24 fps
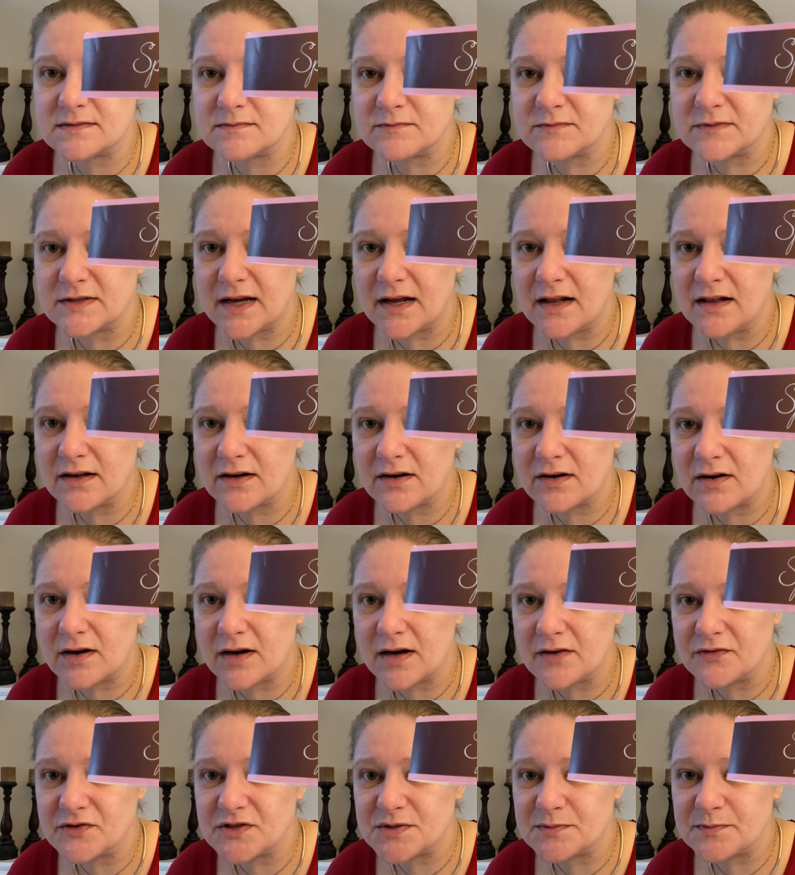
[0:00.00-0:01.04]

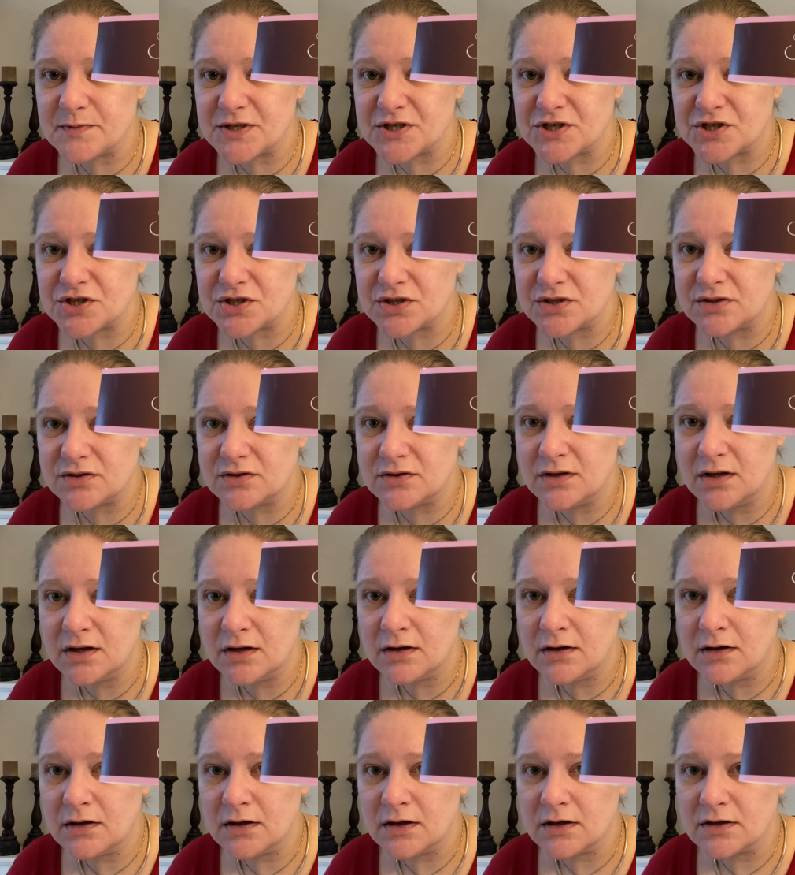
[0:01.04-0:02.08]
Stylecraft Special
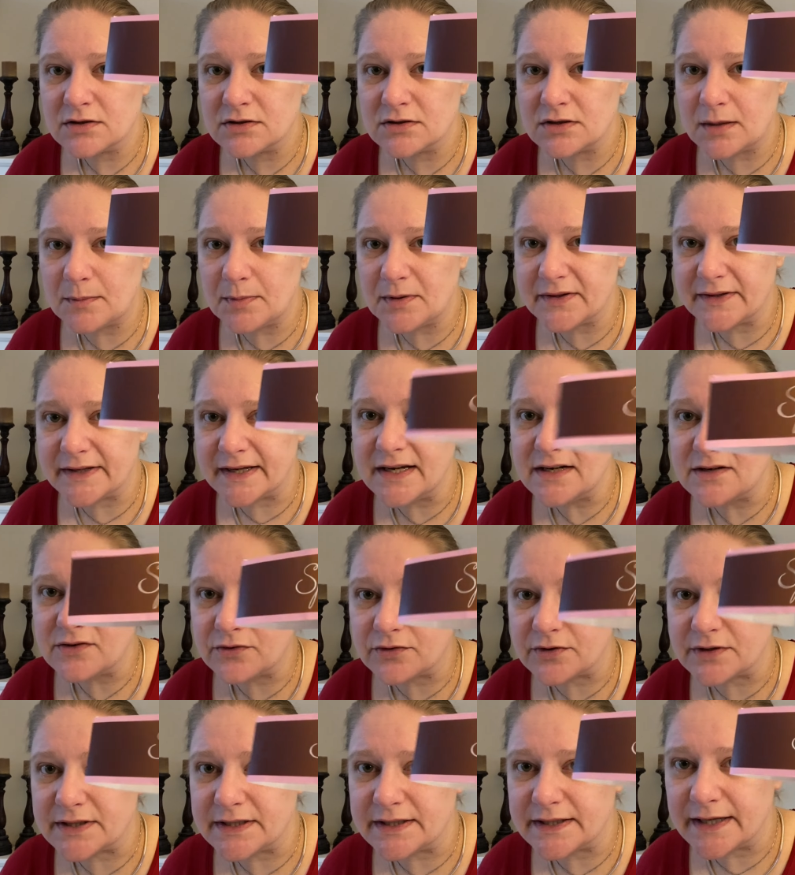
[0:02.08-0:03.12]
Double Knit
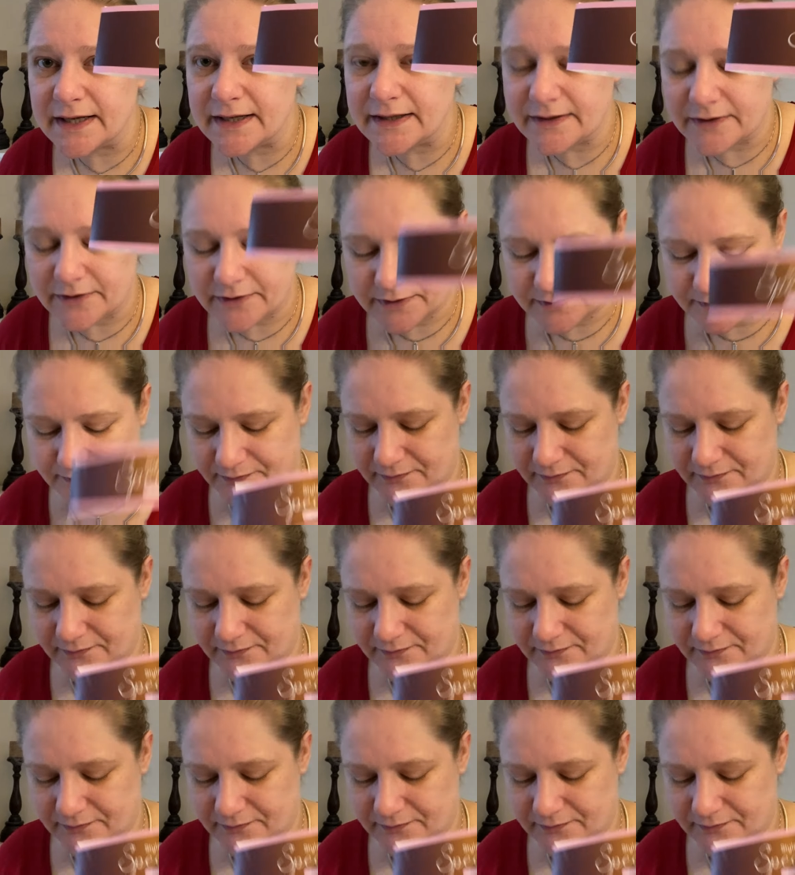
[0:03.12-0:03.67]
or DK yarn.